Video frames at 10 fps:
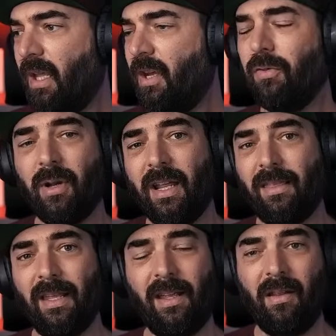Here's what I
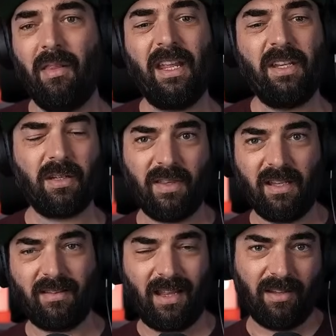think each of
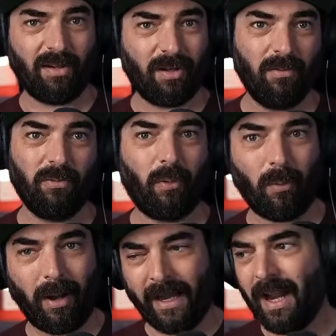these things are good for,
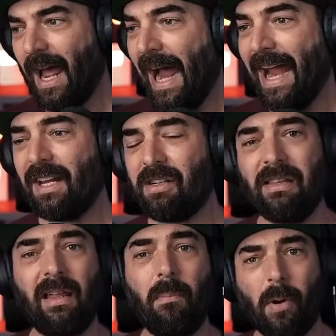right? I actually
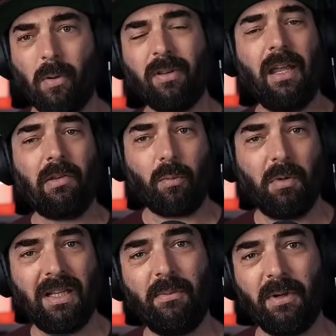think Bolt is
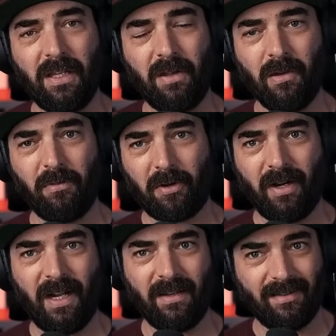really, really good for
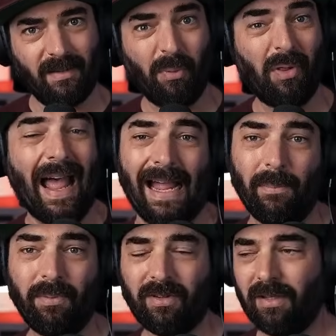creating simple
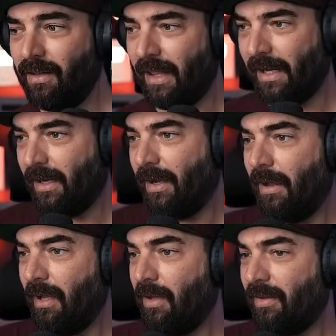apps. Like
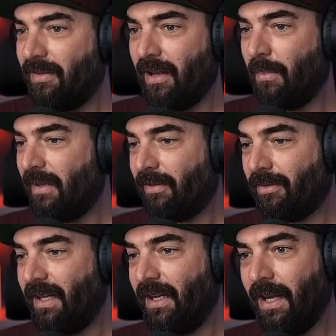you can see on my
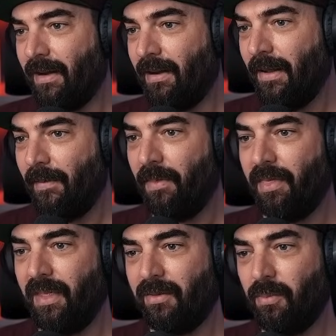screen here,
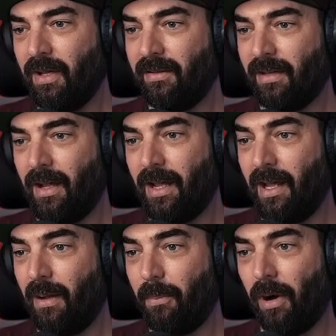this was
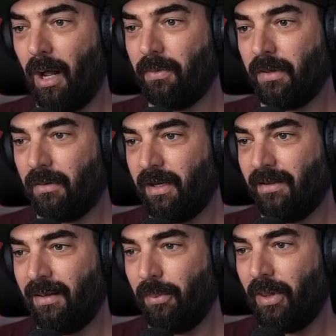a prompt, create a
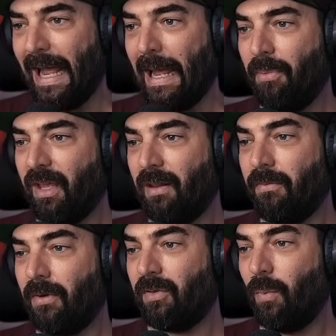simple app that
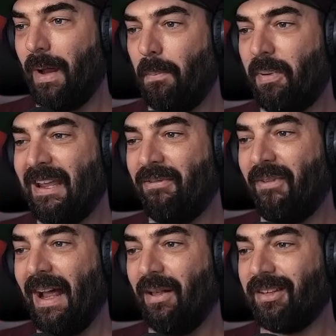converts WebP
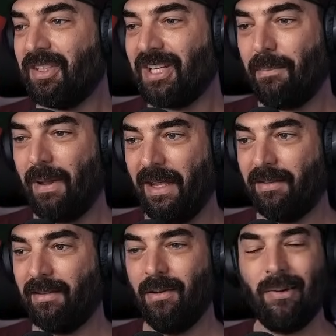files to
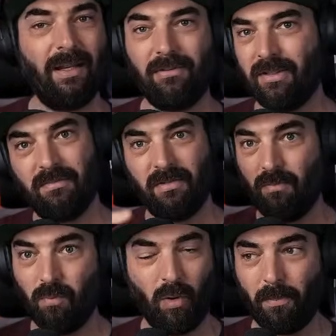JPEGs, right?
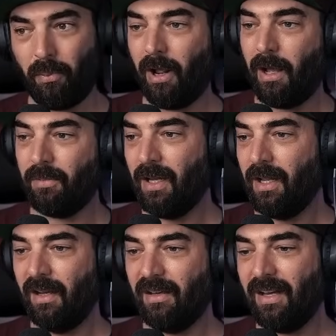One prompt,
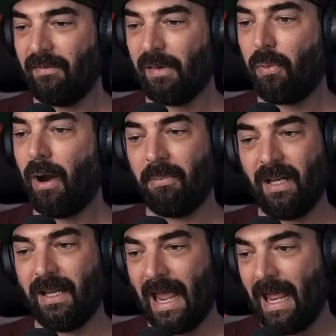didn't have to prompt it
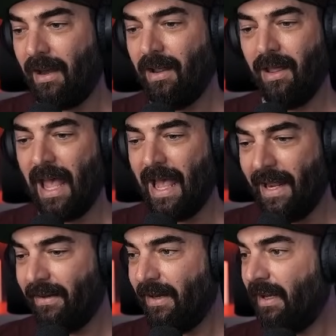again,
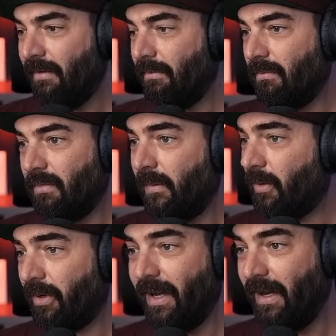and it
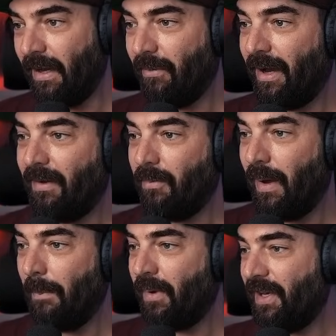created it, right?
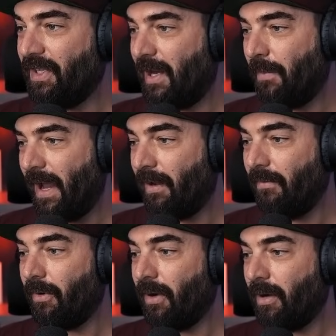WebP to JPEG
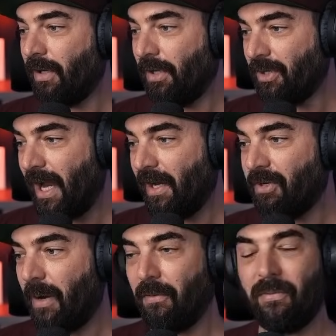converter, you drag and
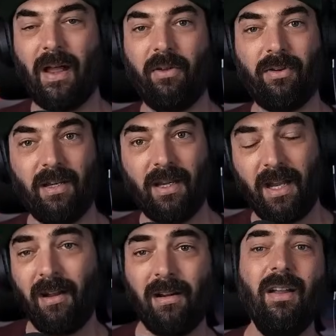drop your files right into
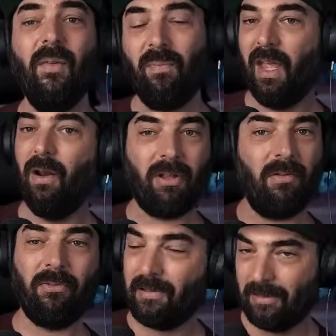here, it'll
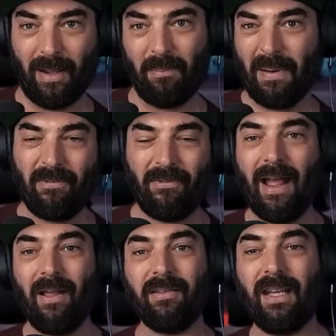convert the WebP
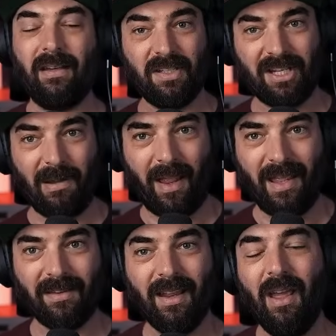files into
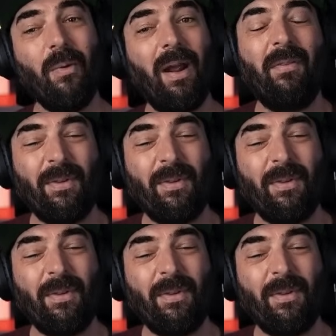JPEGs, right?